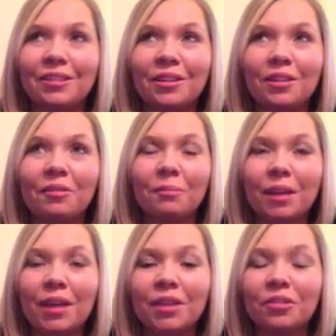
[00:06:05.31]
not only
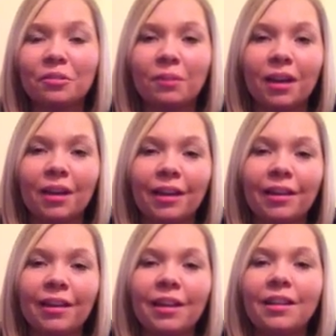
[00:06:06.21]
make it through my
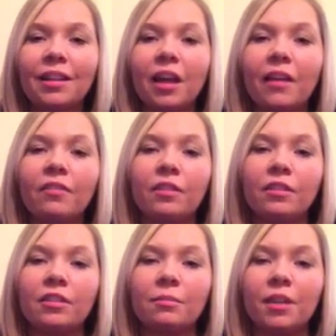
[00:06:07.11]
life and
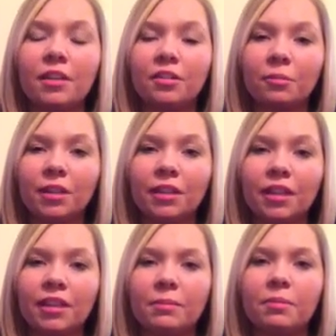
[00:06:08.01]
to make it through my
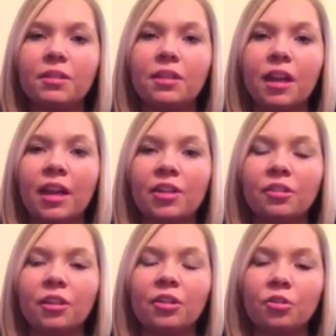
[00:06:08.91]
days, but to
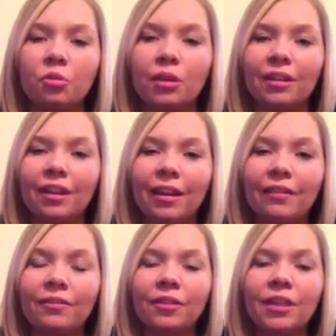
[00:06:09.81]
actually enjoy
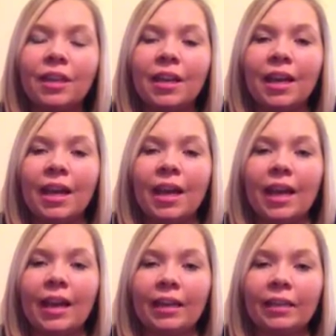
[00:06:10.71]
life.
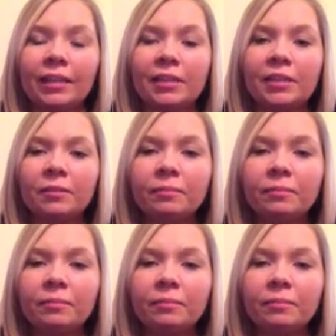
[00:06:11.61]
And